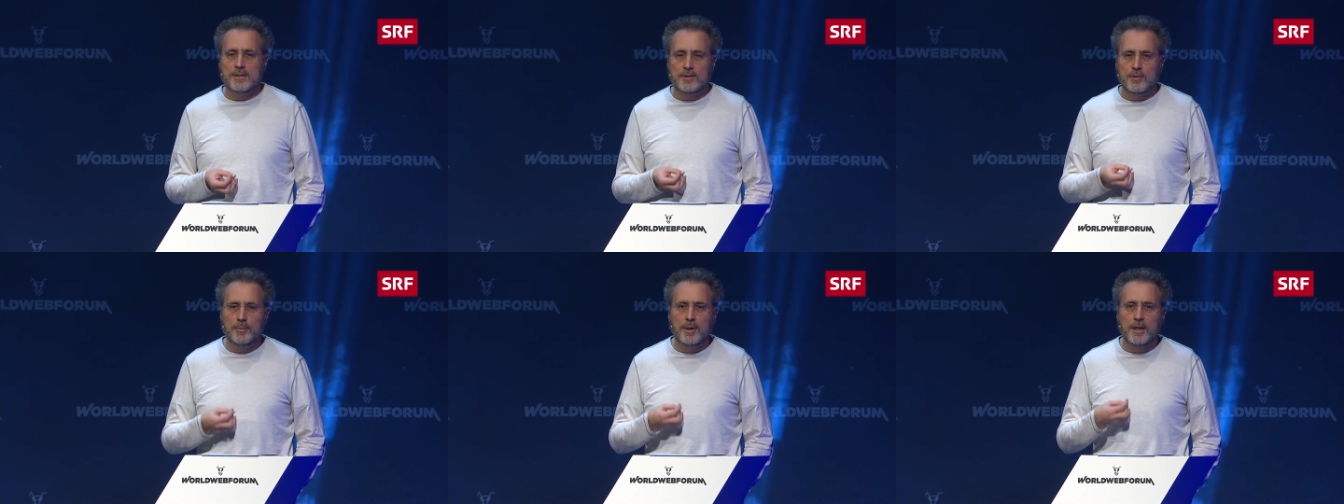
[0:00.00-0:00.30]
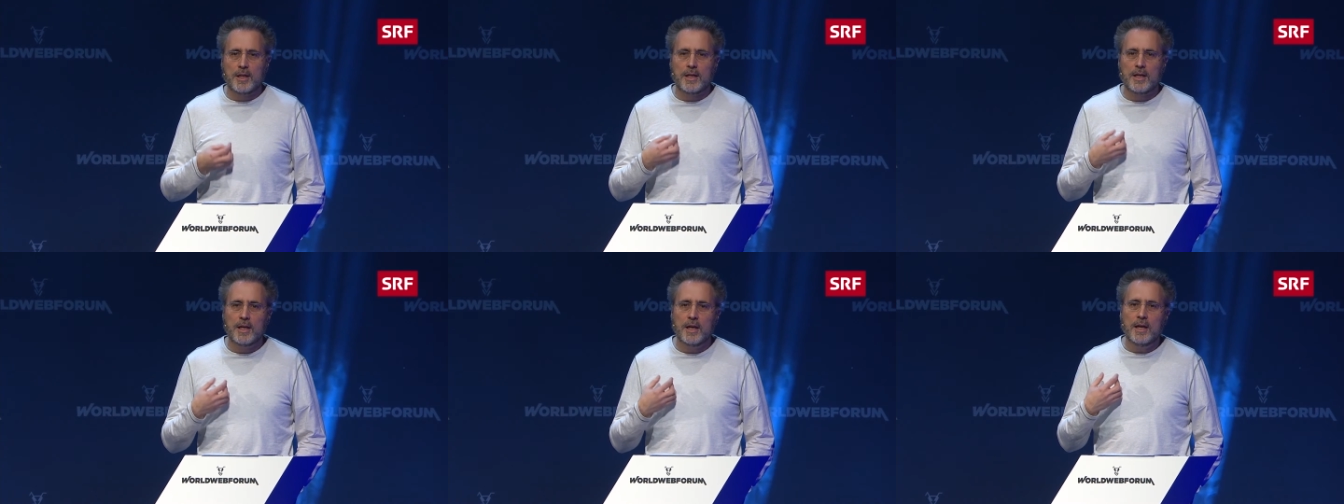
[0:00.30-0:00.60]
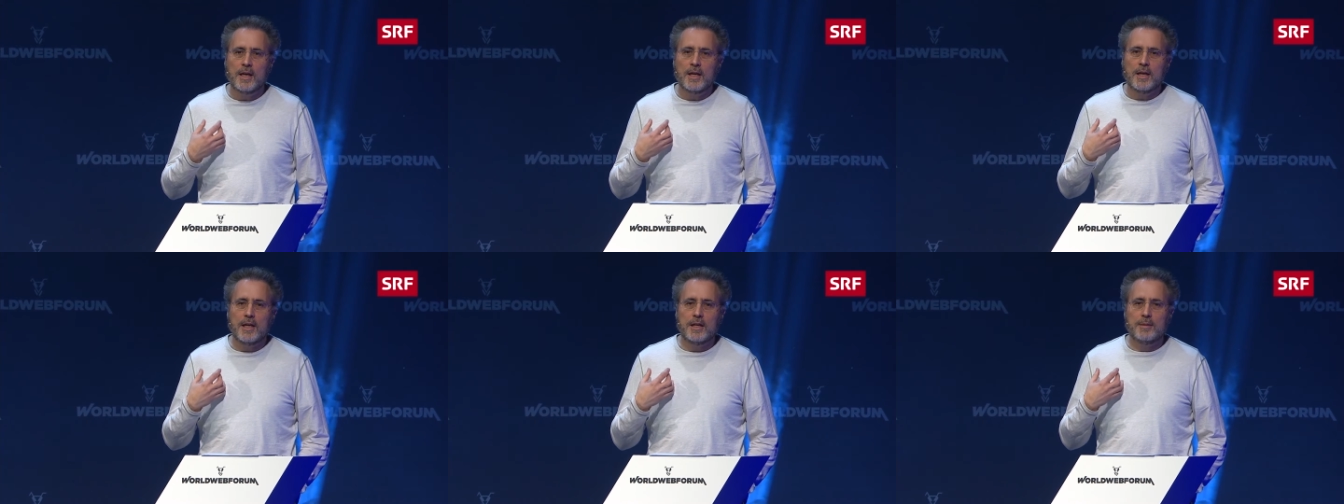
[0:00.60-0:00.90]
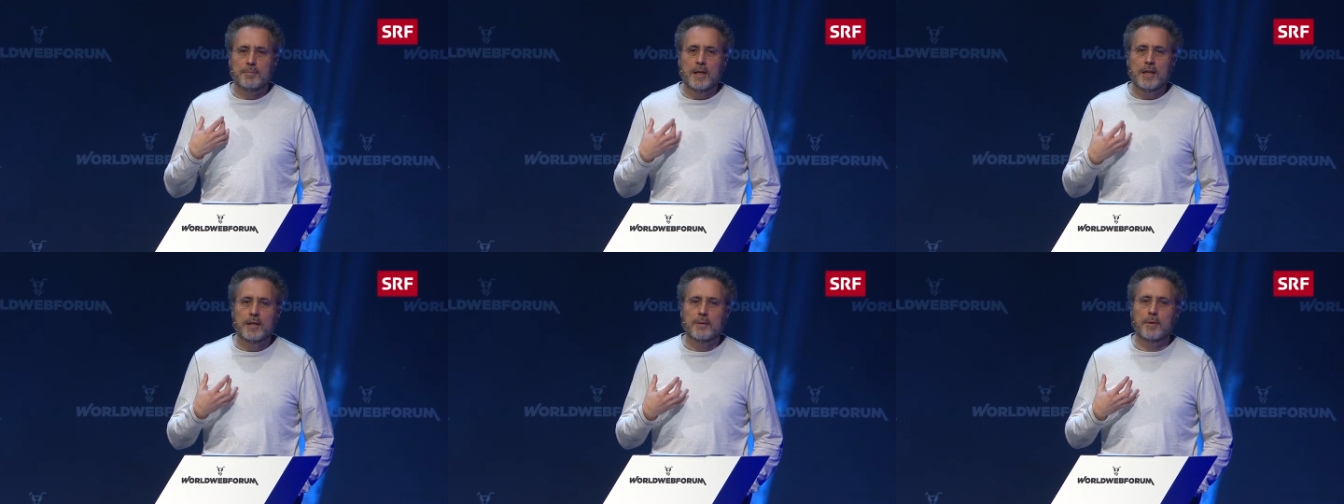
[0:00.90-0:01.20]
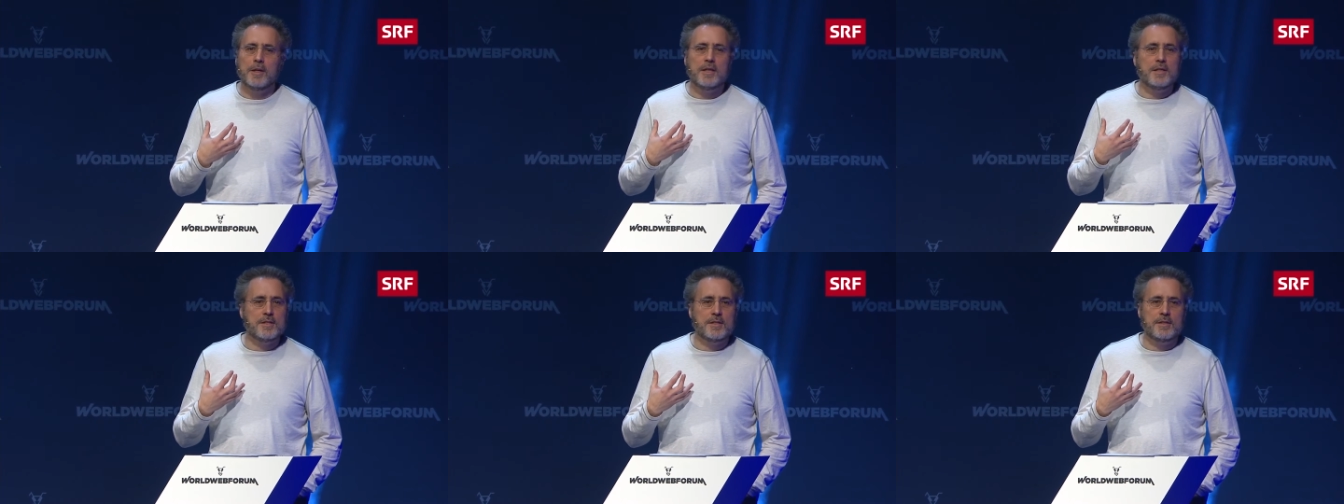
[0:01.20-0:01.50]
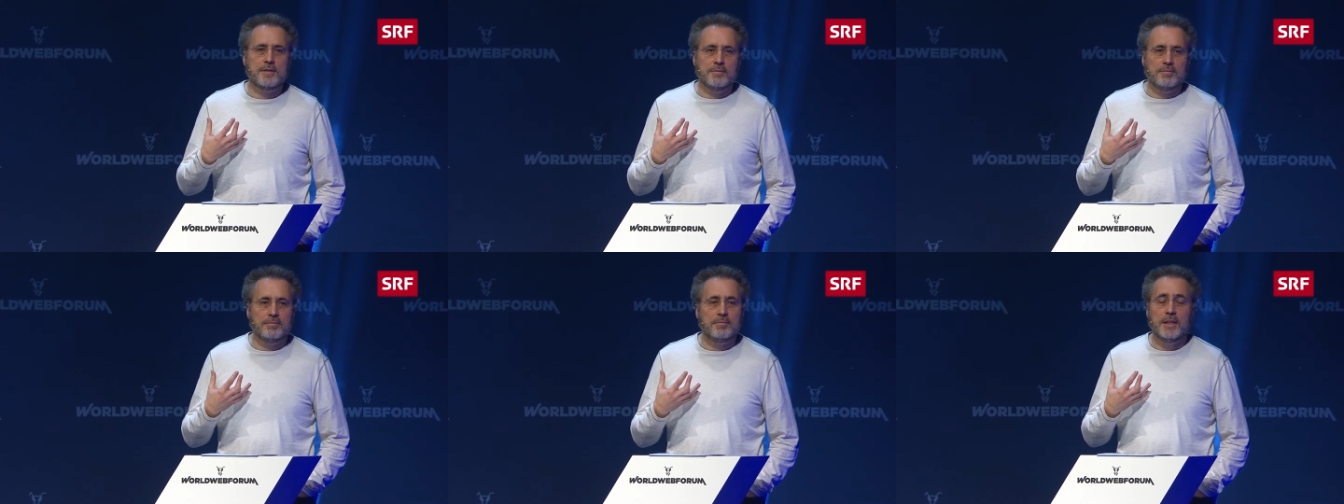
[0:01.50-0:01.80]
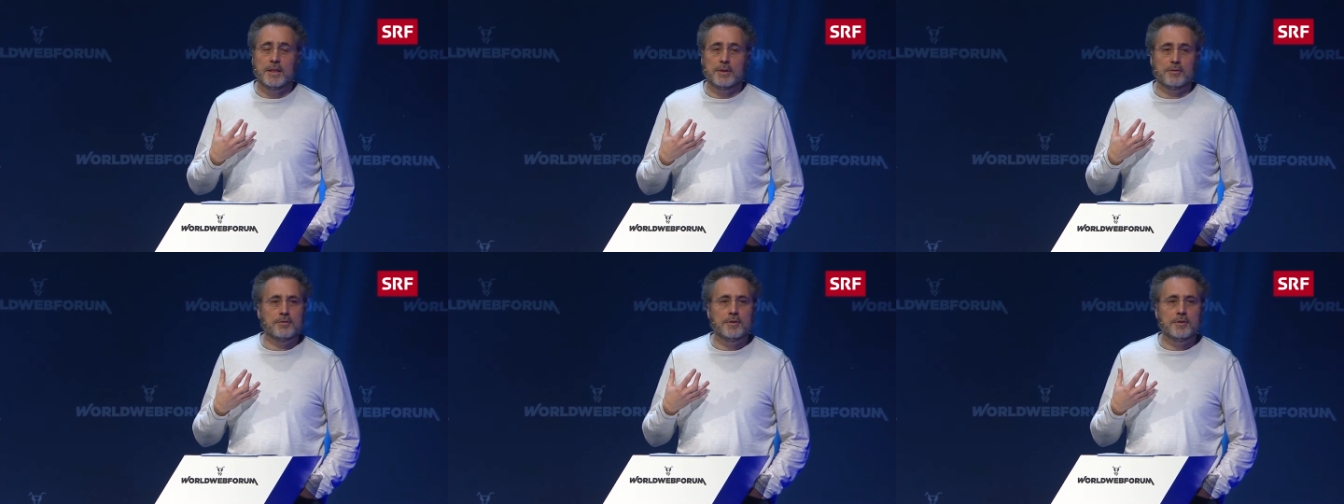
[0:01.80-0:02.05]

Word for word: To me, in many ways, you know,